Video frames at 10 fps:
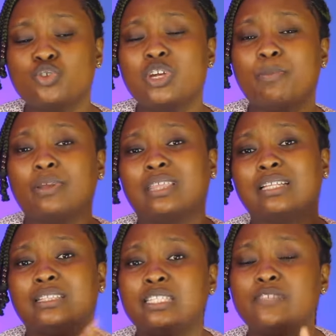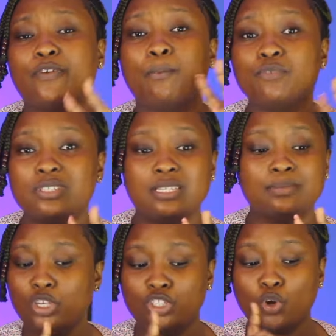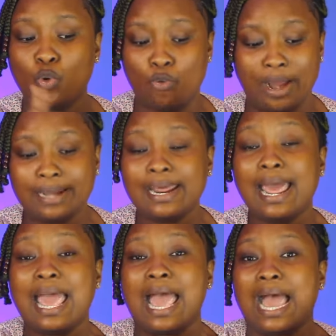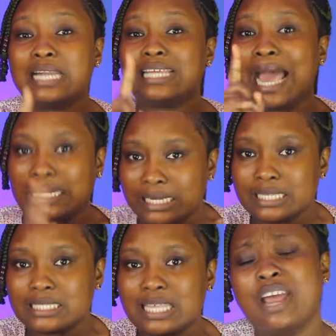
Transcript: two important things for Muslims is the Quran and the hadith.